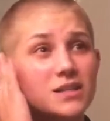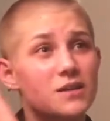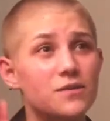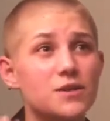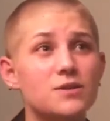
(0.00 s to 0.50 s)

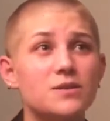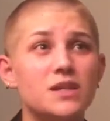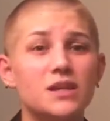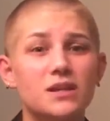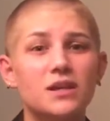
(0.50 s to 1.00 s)
If you're
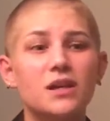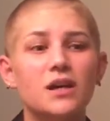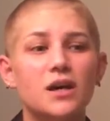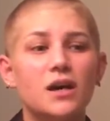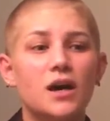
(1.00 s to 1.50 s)
using
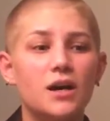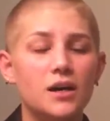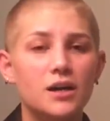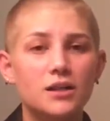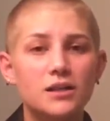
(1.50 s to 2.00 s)
a
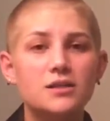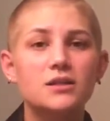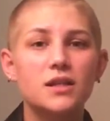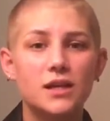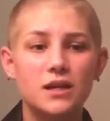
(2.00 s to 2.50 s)
good cleanser
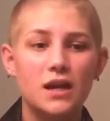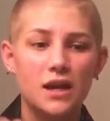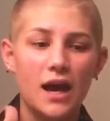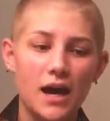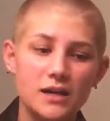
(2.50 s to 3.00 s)
that
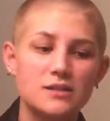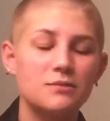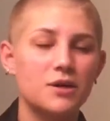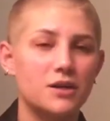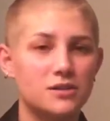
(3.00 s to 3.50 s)
has some
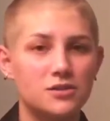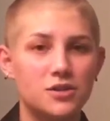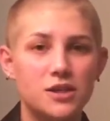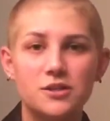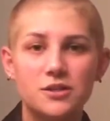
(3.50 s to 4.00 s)

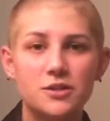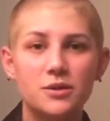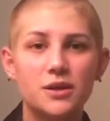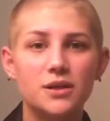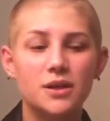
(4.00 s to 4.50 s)
concentration
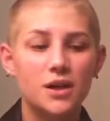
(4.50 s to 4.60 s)
to it,